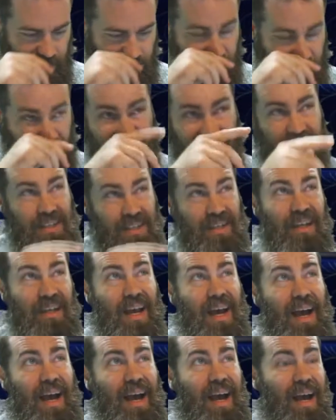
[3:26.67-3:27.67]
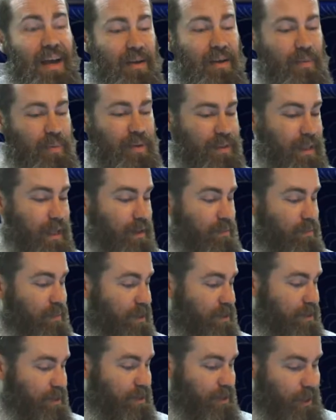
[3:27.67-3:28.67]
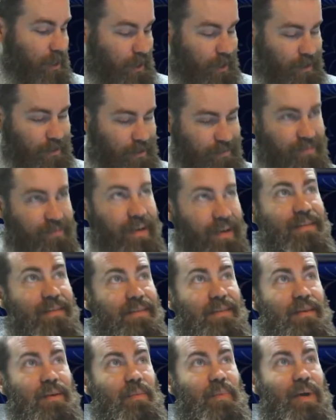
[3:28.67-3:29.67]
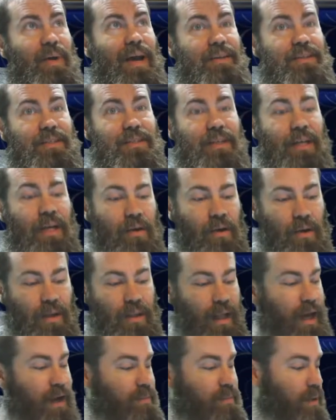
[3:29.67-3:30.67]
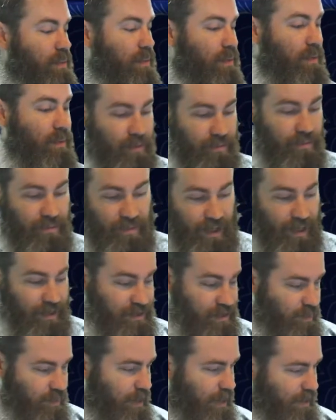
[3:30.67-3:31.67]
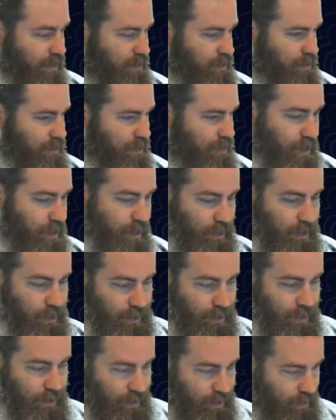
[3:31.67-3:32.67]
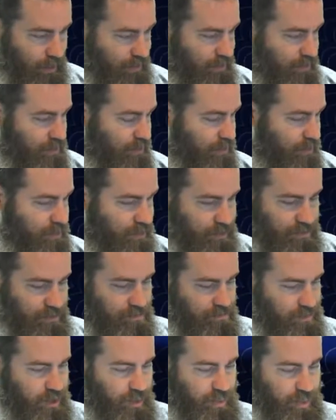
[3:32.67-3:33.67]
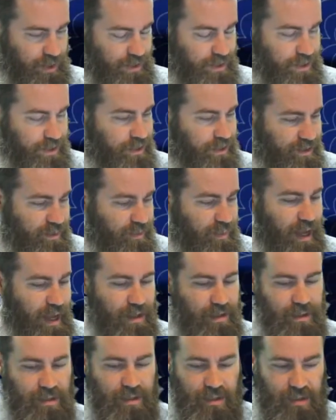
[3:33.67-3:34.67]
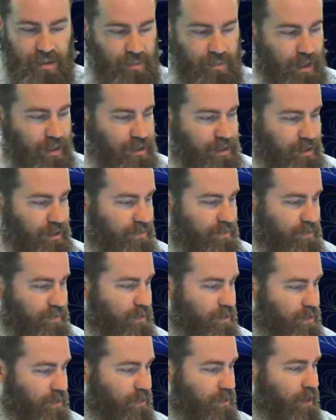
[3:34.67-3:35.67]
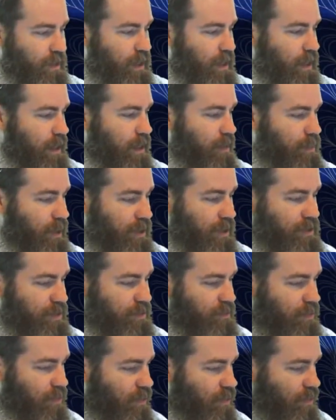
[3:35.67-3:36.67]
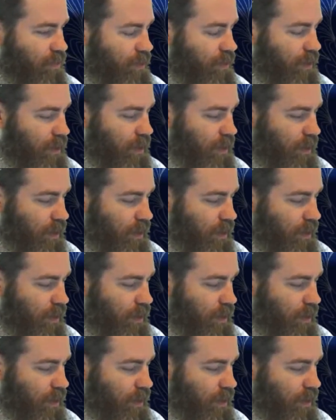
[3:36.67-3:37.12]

Packaging, I don't put that much faith in the packaging. I know a lot of people want fancy packaging. This looks to be decent packaging, especially for a budget board.